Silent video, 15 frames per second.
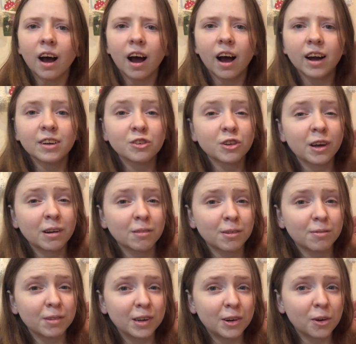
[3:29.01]
I do have a
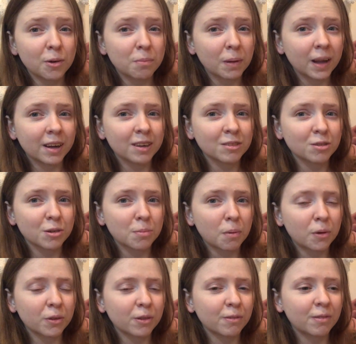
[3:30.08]
video planned for
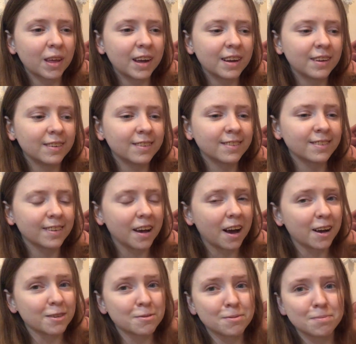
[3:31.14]
both of these.
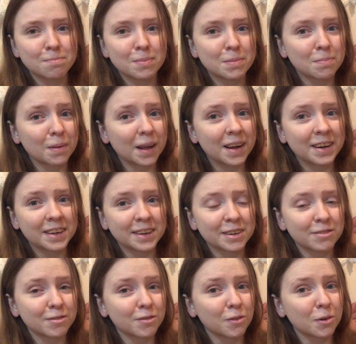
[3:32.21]
I've been planning
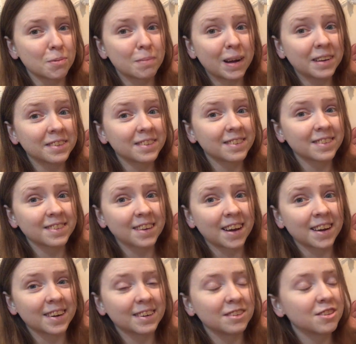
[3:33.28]
it for months
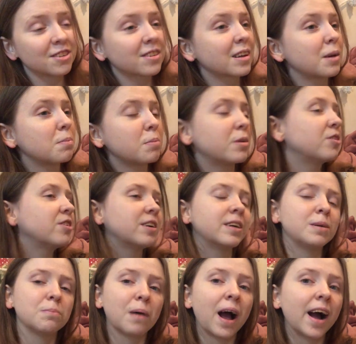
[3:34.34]
and I just keep pushing
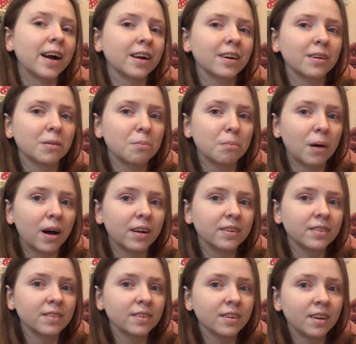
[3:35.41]
it back,
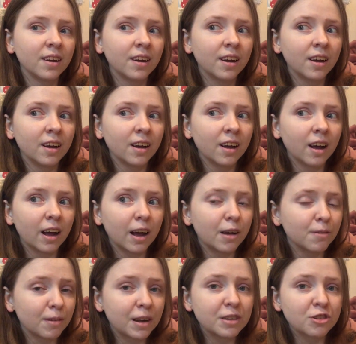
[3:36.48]
but
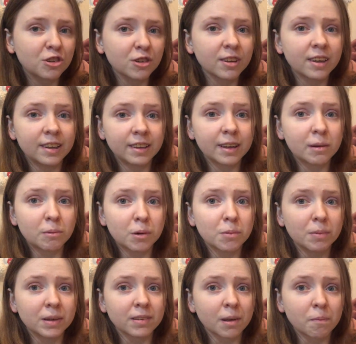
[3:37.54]
eventually there will
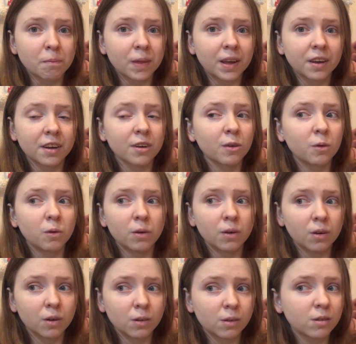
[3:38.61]
be something.
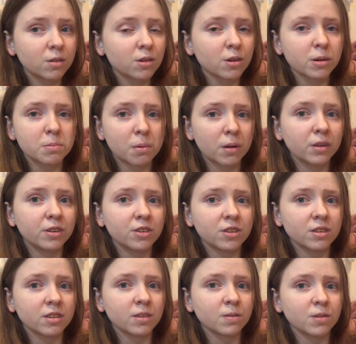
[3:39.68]
Also,
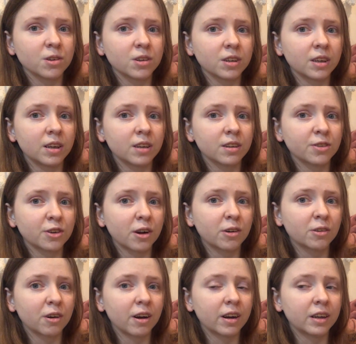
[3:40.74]
apologies if you can hear the
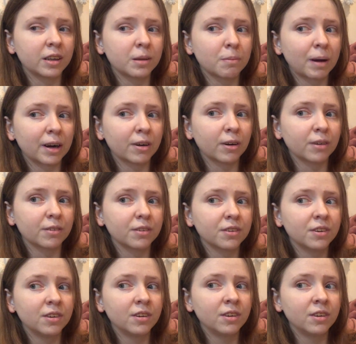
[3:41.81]
child crying in the background.